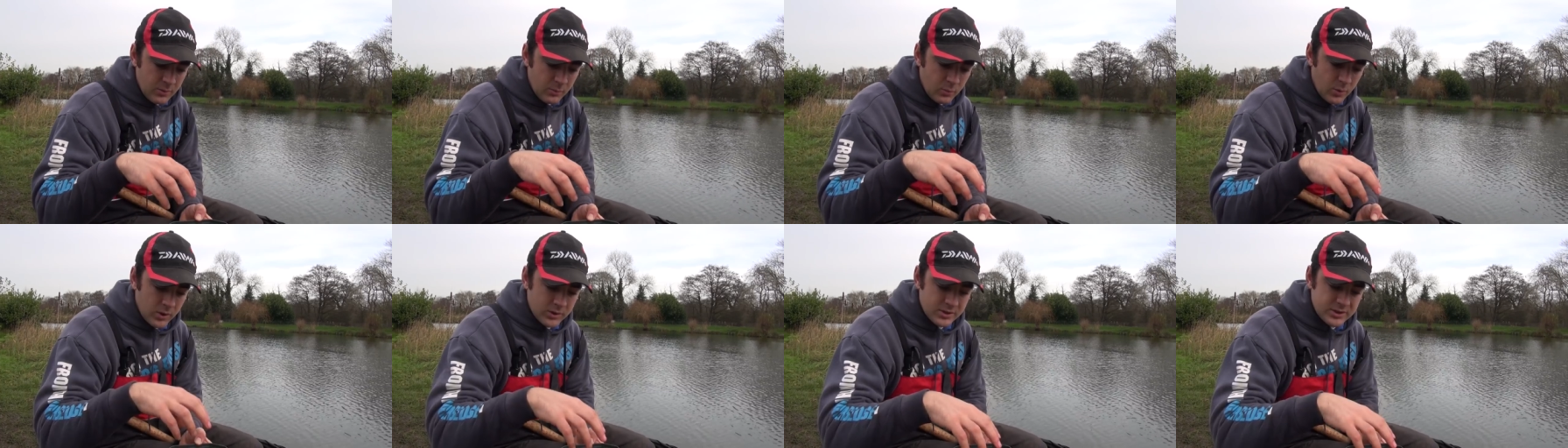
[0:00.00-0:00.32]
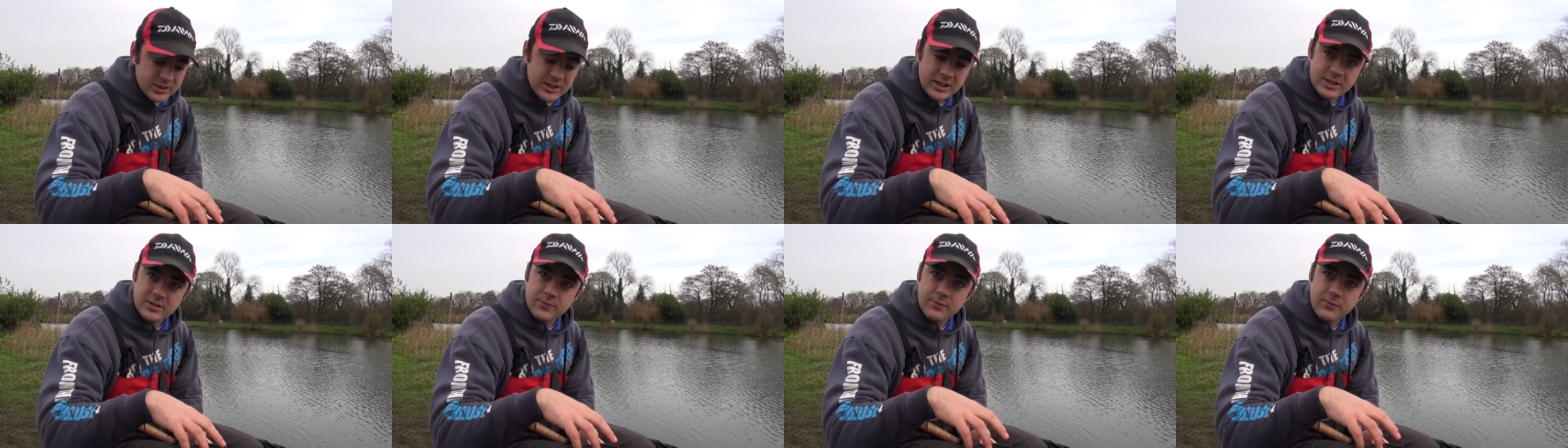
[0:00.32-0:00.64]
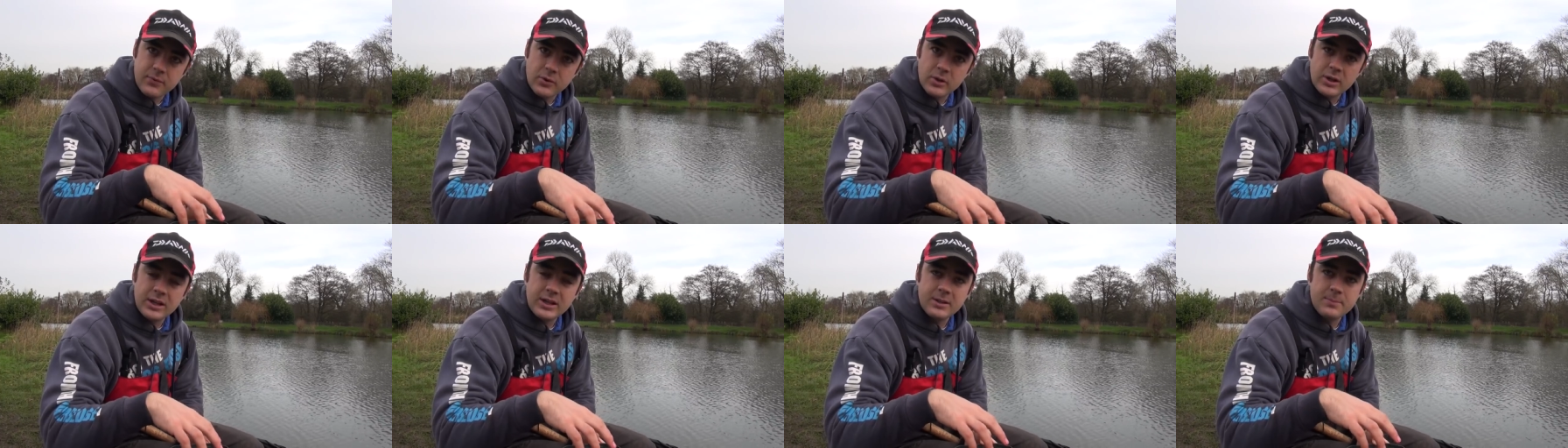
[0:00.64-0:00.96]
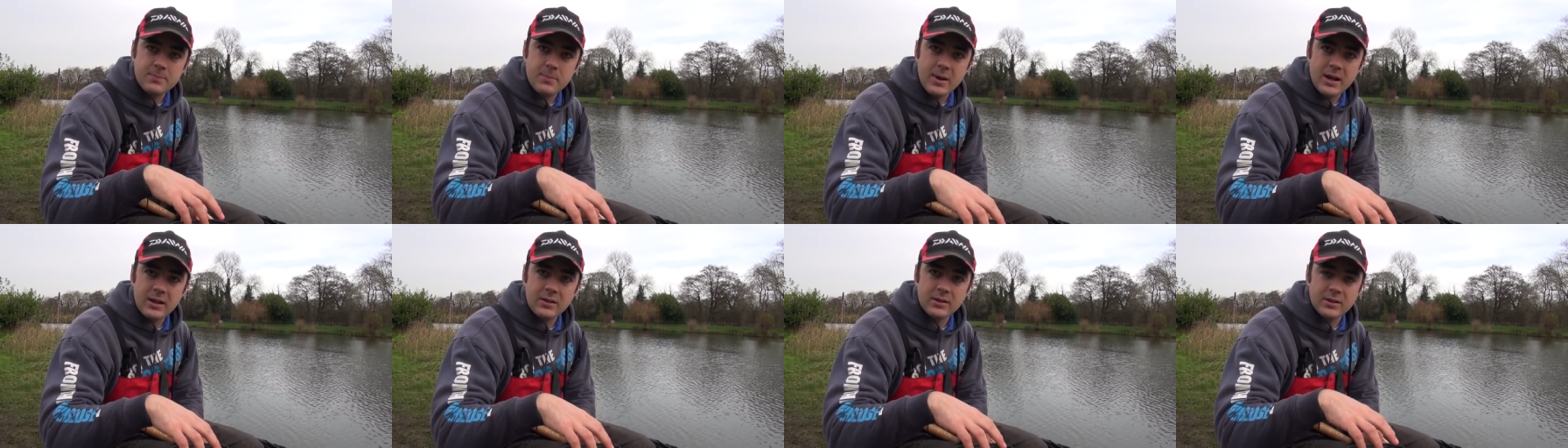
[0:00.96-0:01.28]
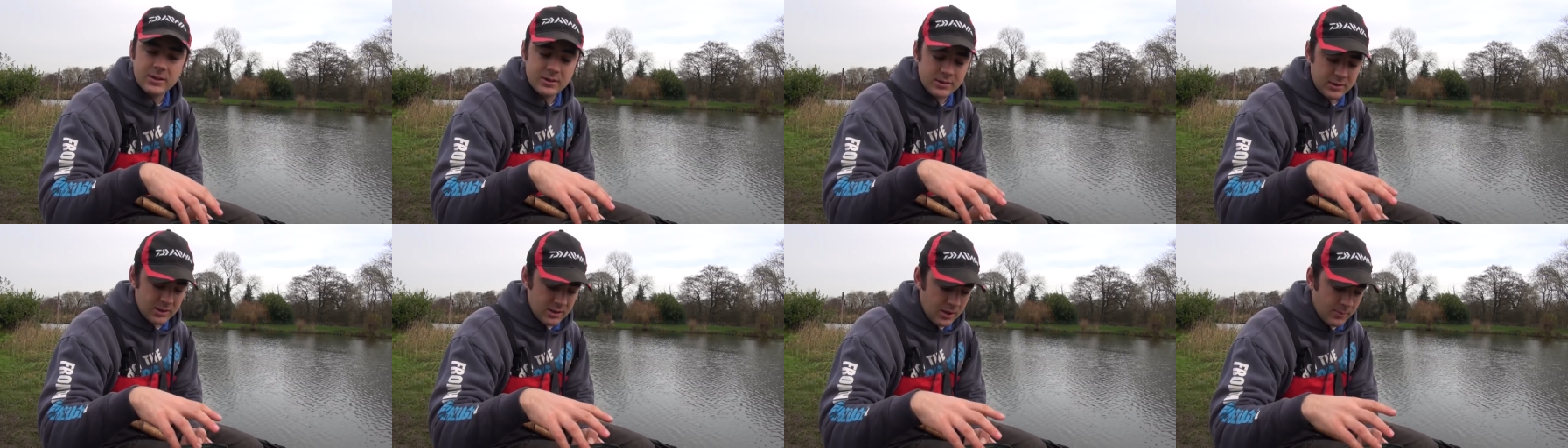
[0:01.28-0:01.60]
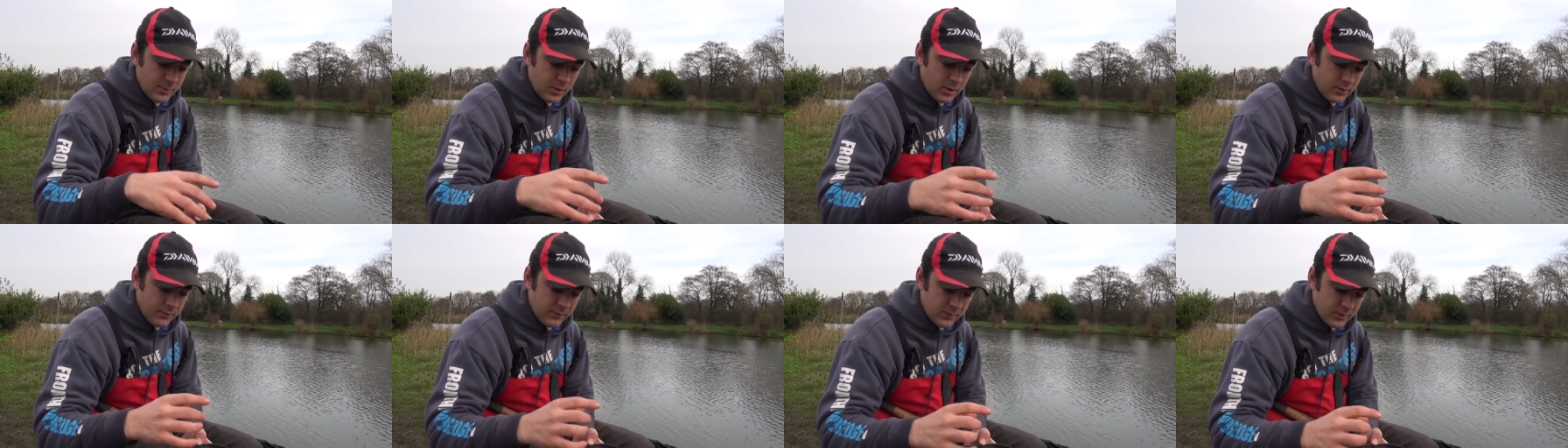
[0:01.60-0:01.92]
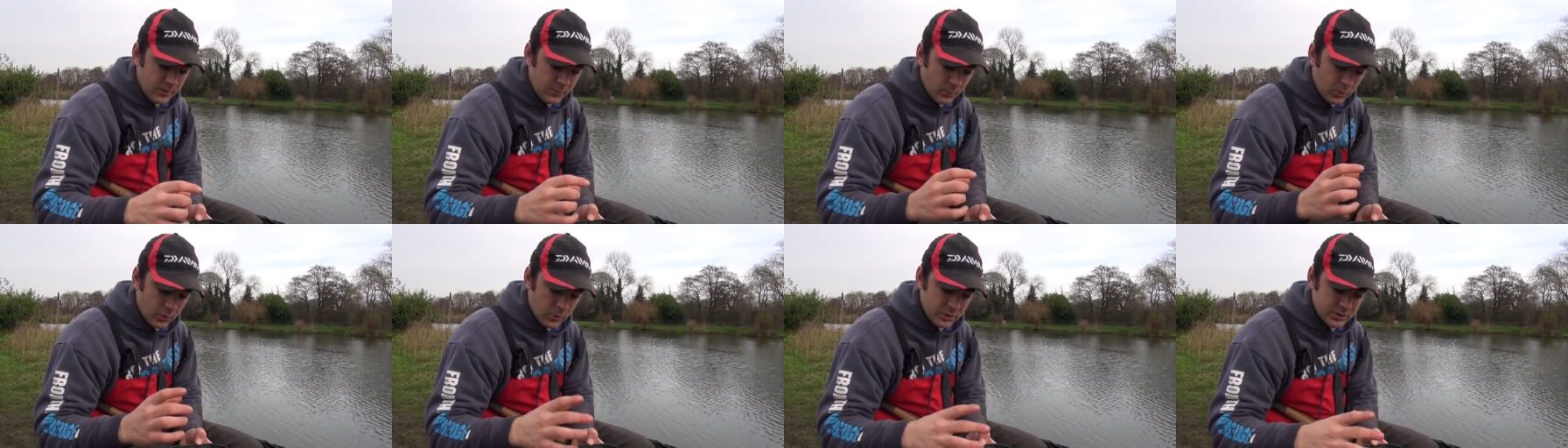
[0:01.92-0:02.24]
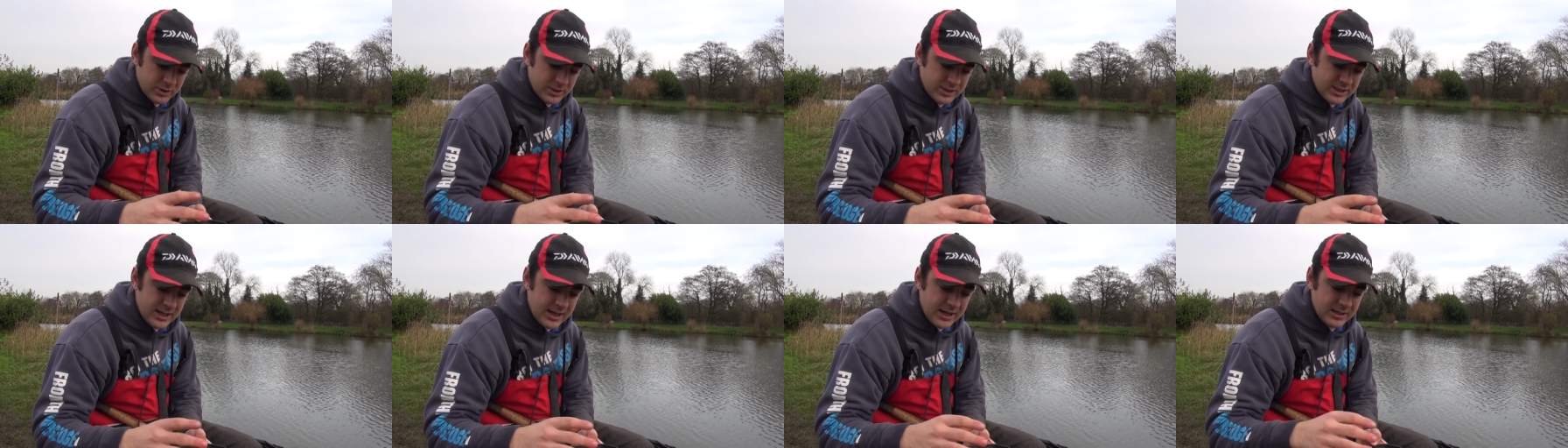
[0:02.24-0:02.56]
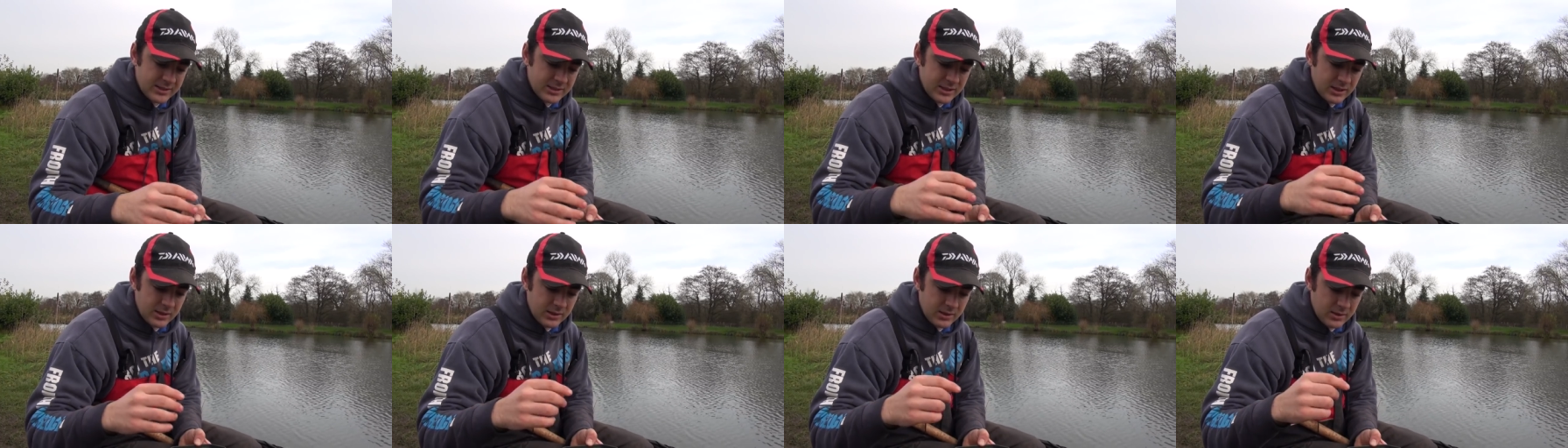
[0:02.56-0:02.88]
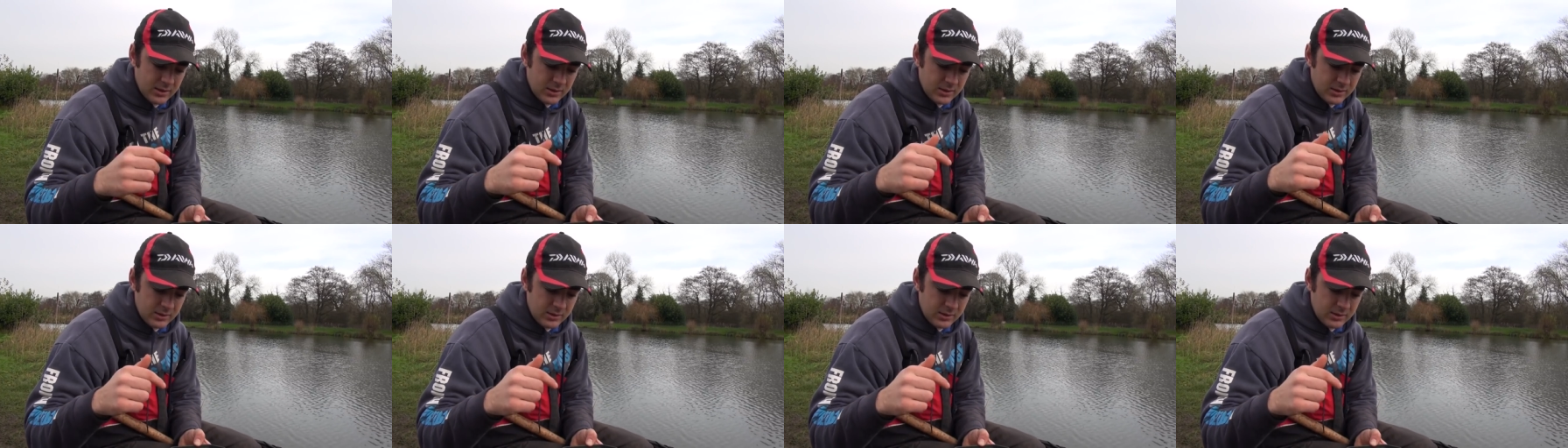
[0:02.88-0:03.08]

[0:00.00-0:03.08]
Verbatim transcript: Once that's fully melted and come off and the water's attacked it,